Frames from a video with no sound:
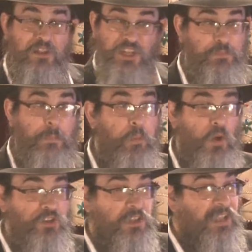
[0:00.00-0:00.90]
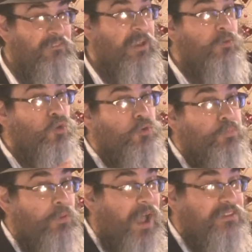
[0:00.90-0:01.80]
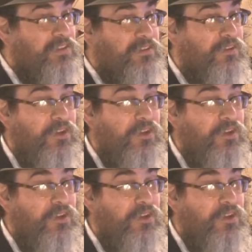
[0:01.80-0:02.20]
are disproportionate. They're giving him huge prizes